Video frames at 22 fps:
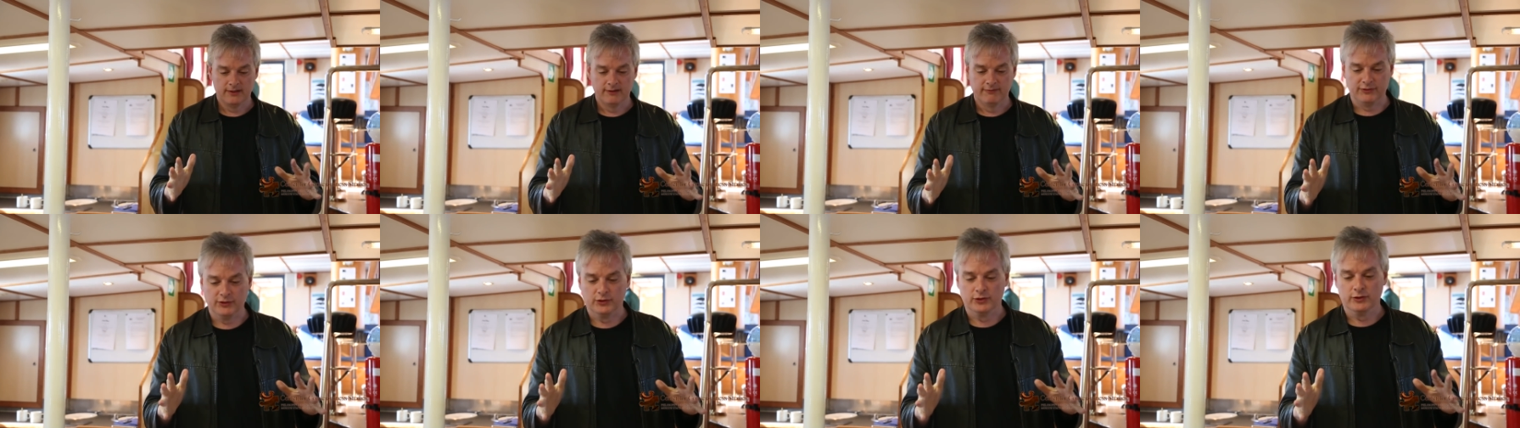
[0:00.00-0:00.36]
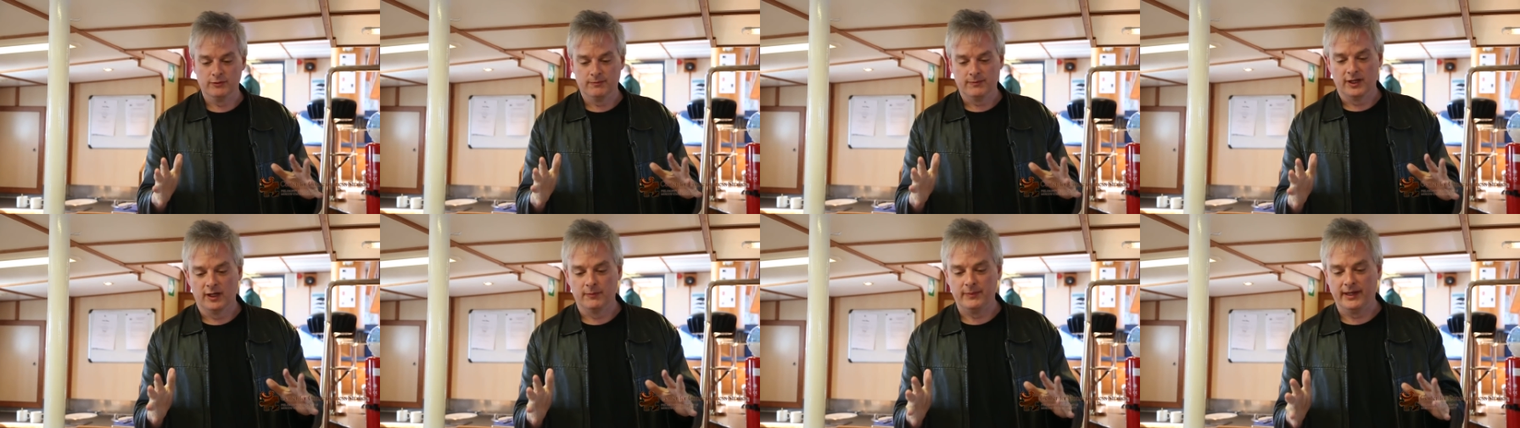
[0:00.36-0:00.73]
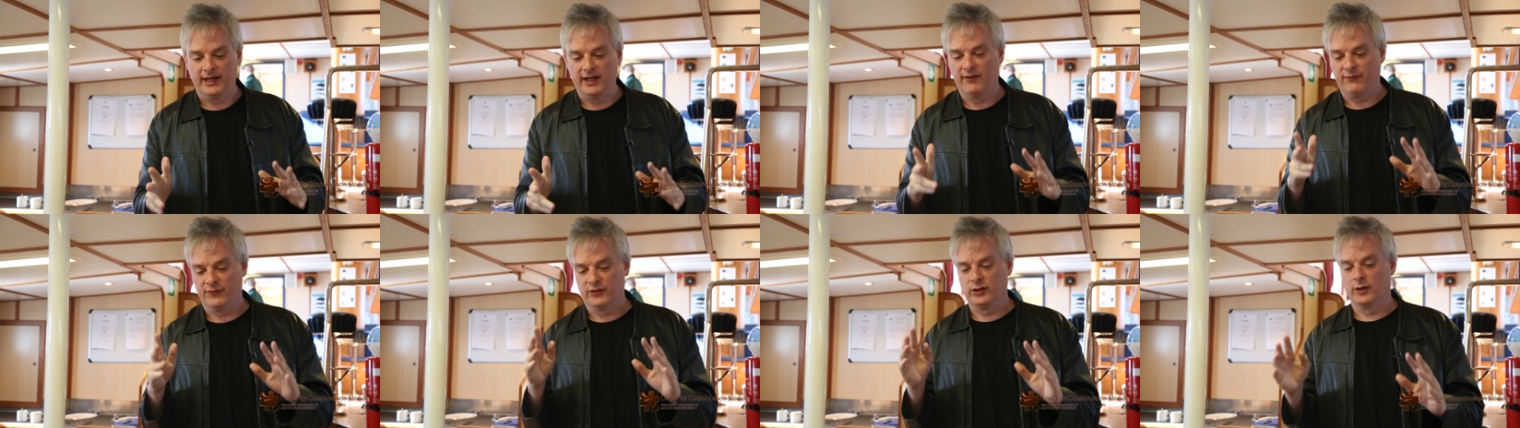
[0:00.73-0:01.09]
view
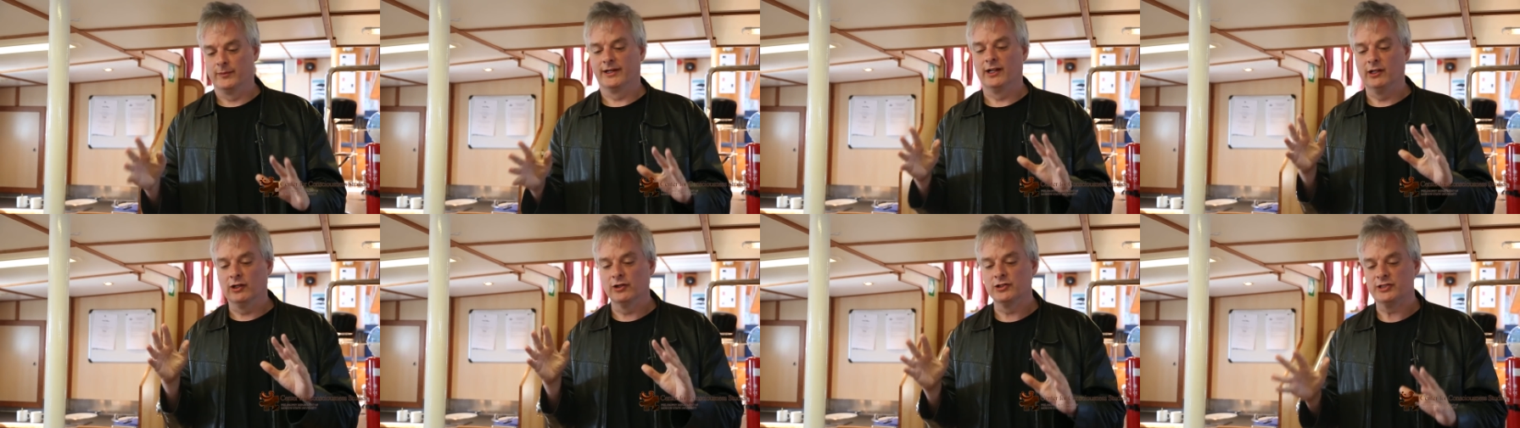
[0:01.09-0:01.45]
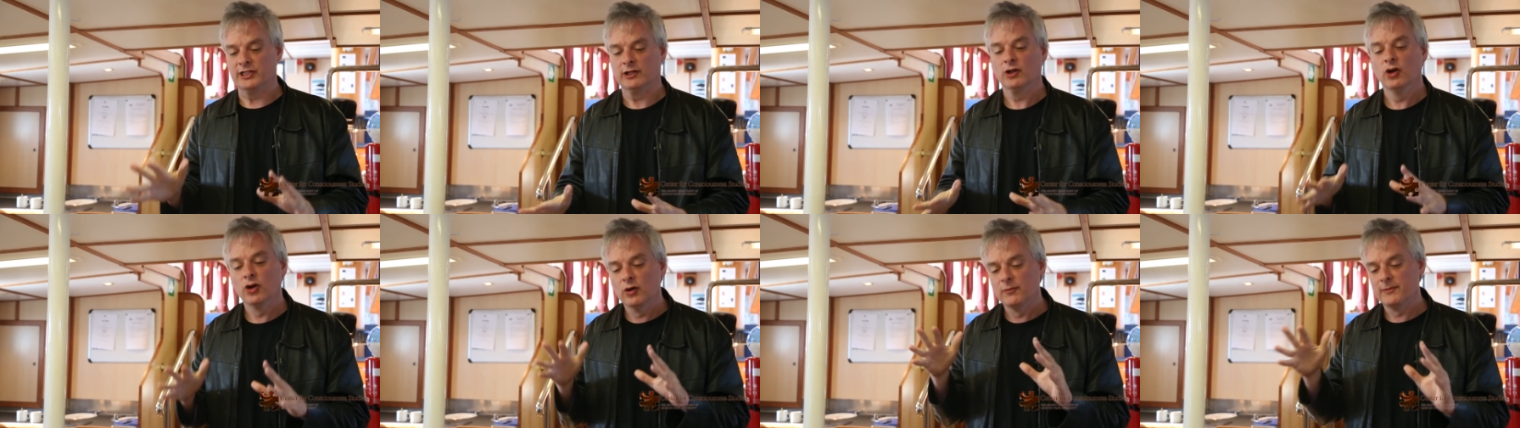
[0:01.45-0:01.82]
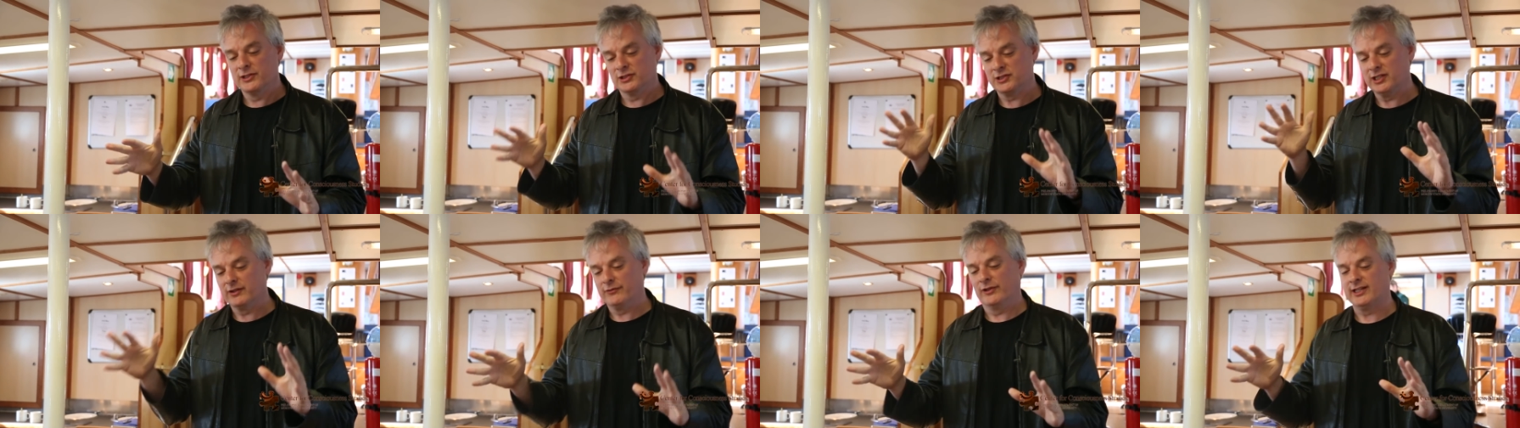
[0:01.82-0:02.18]
about phenomenology in
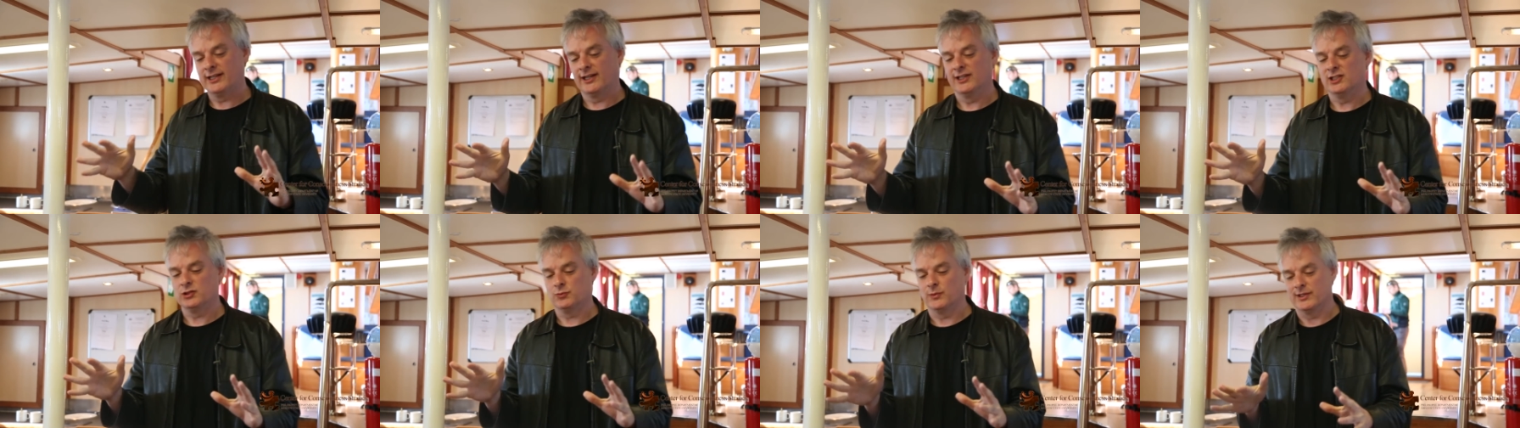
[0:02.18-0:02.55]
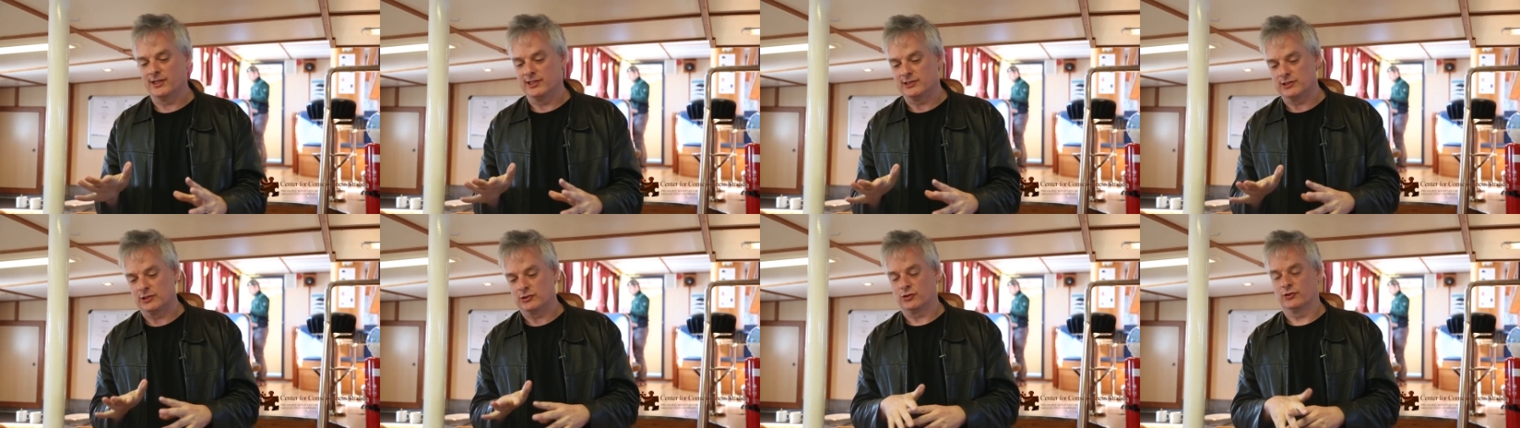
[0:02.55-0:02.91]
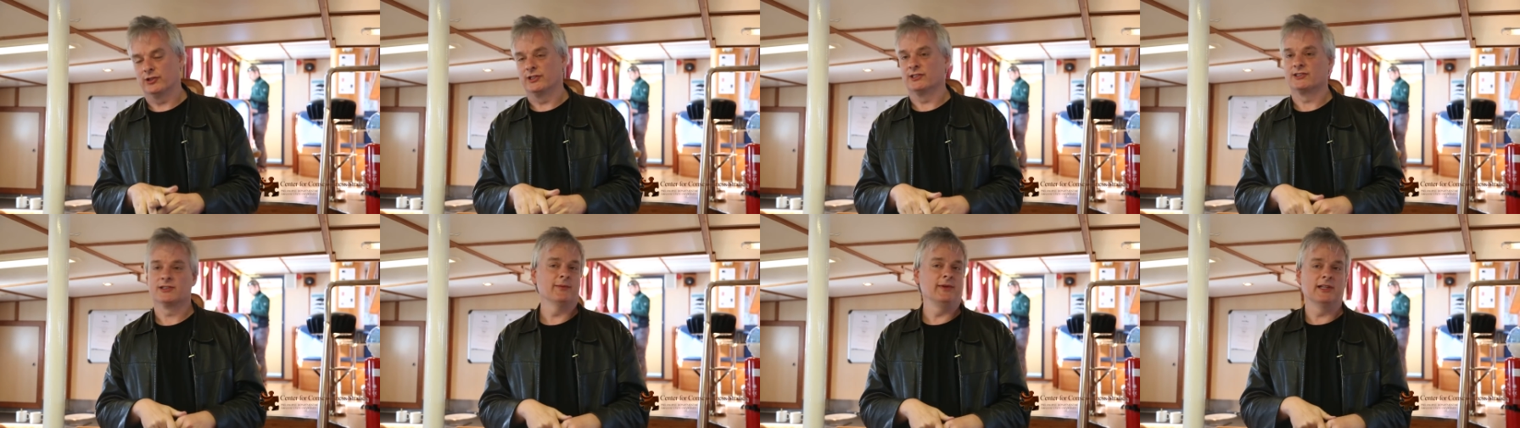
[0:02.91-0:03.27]
almost every case where there's a choice.